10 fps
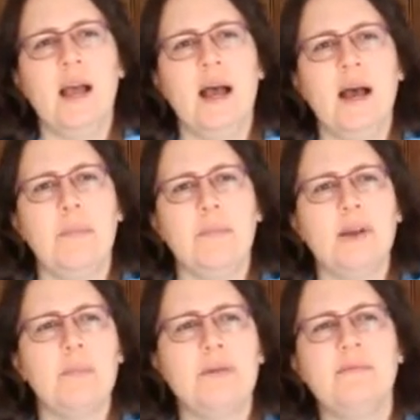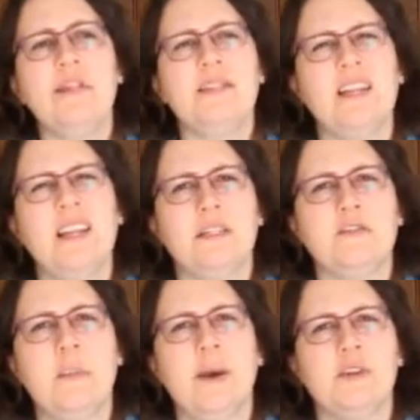but I'm being really
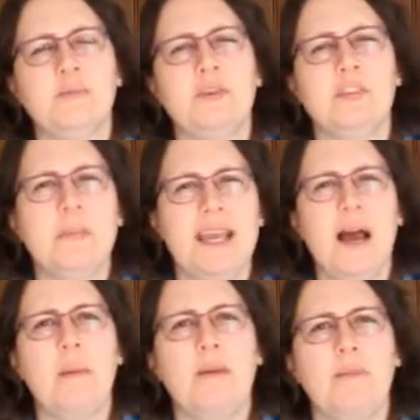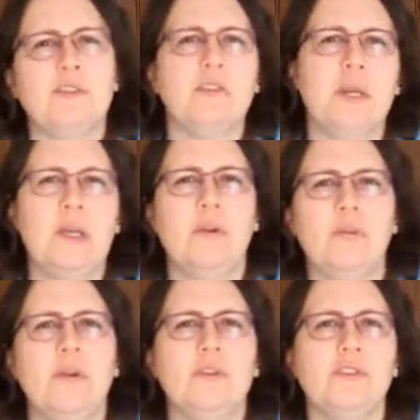selective about which books I pick up, and I'm just doing an odd
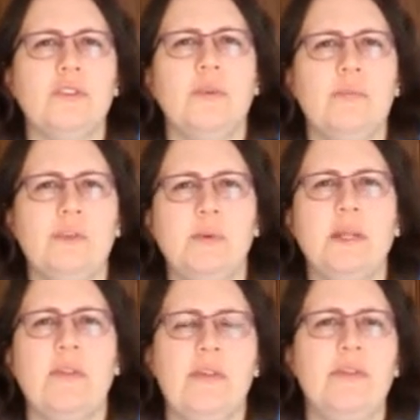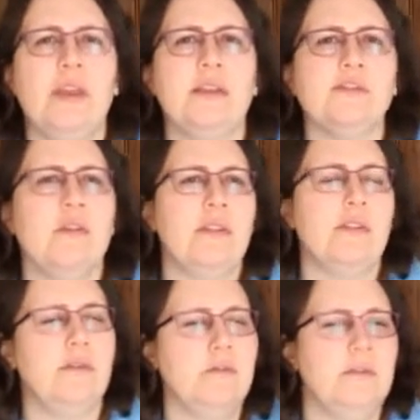1 or 2 in between other things rather
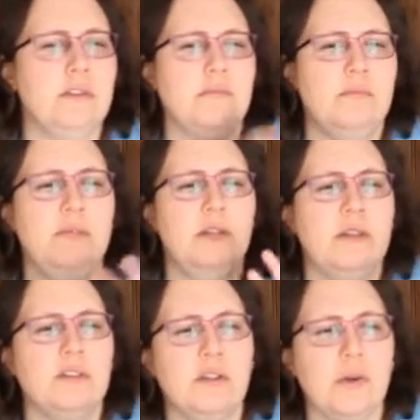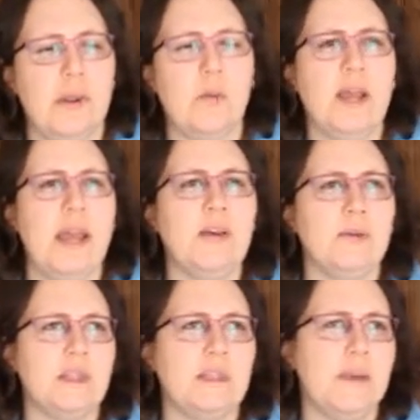than just slogging YA
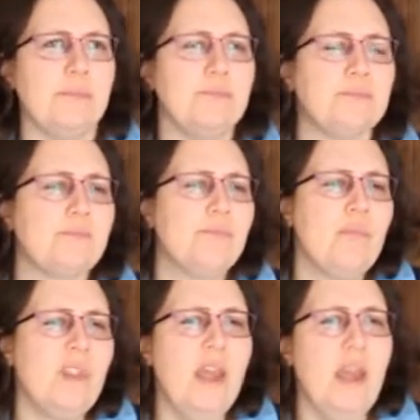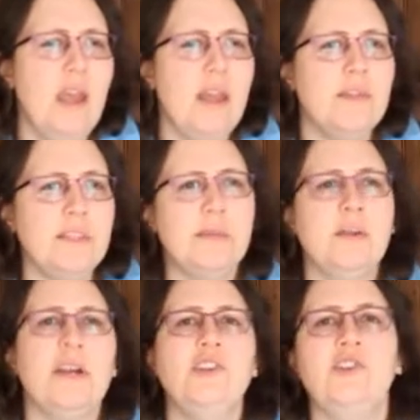all the time. This one
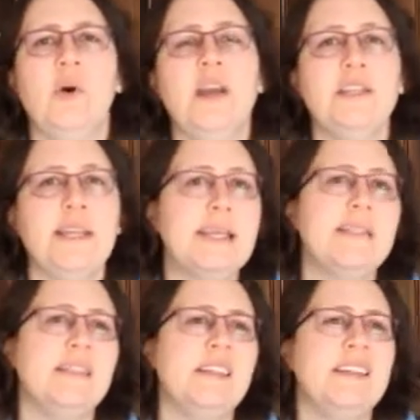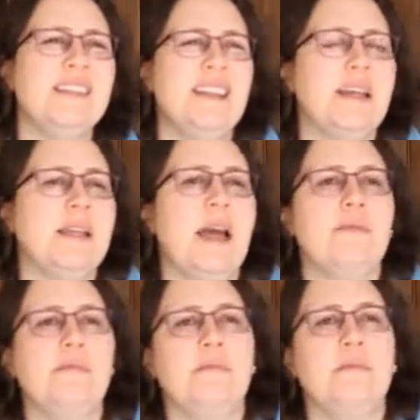I enjoyed. Yes, it does have